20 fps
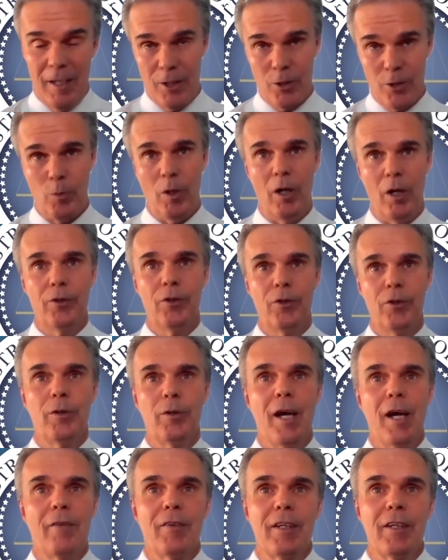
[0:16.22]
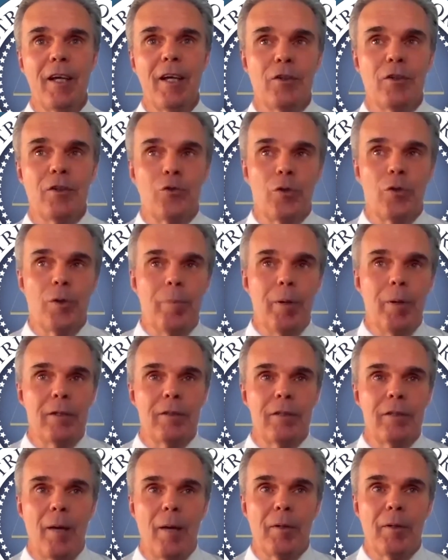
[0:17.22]
As we all know, navigating through the
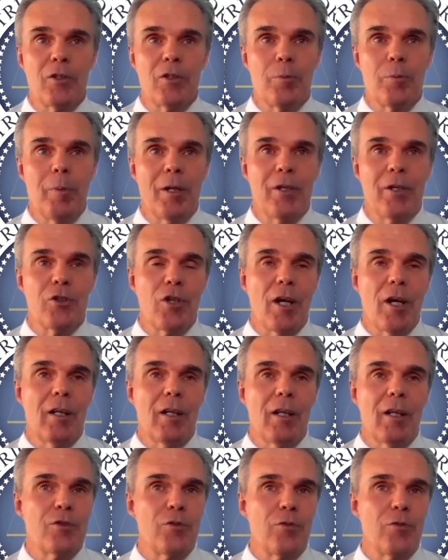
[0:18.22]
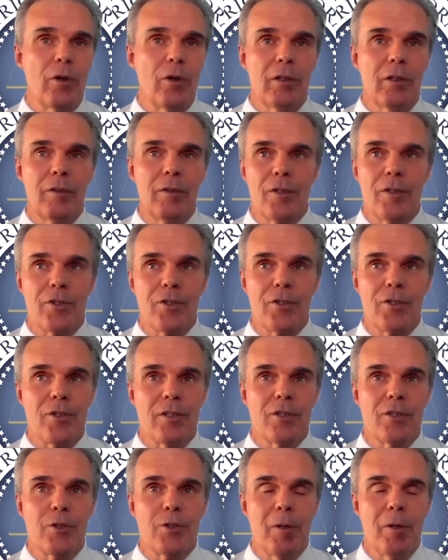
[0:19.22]
pandemic has been a challenge for all of us.
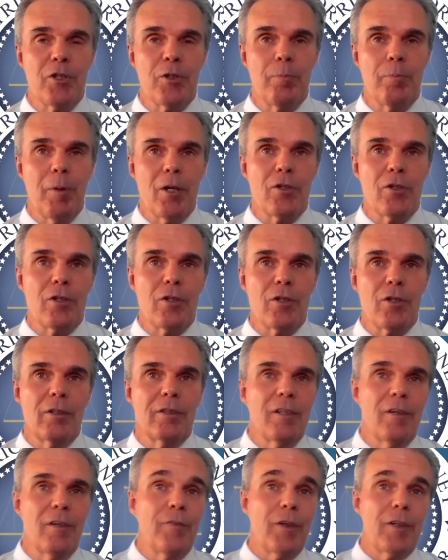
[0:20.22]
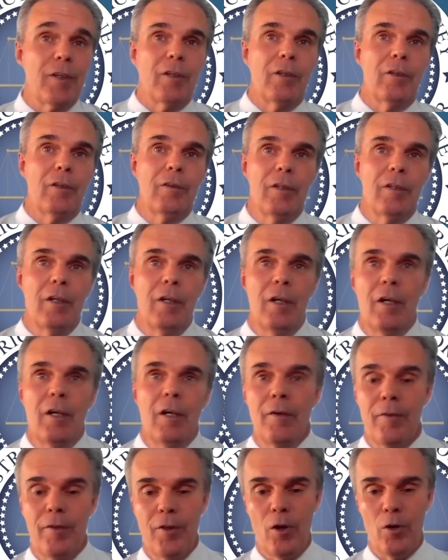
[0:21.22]
It's been especially difficult
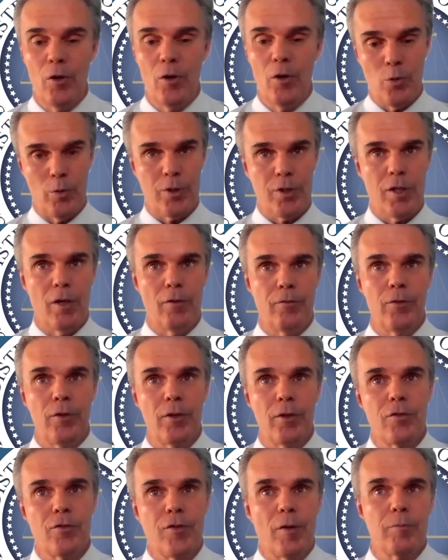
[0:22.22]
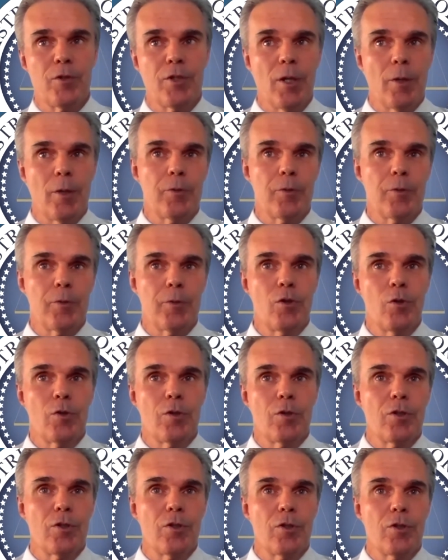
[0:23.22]
for those who are suffering from substance
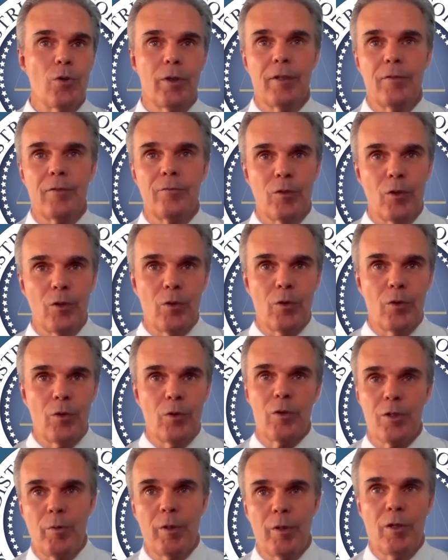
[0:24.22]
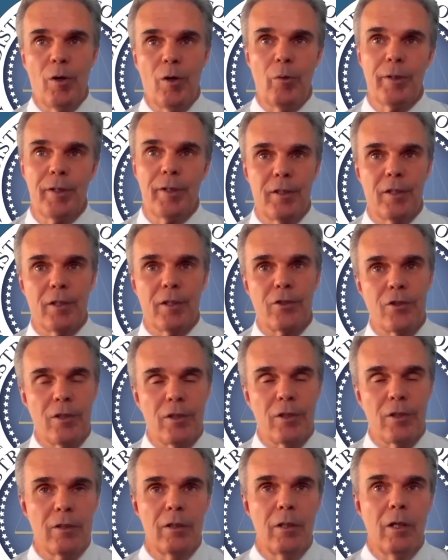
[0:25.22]
use disorder, or as we know it,
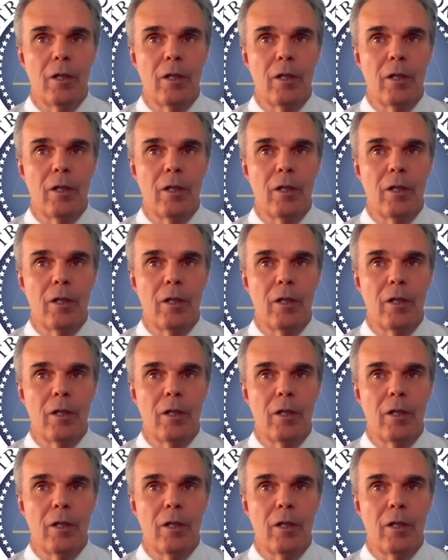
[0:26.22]
addiction.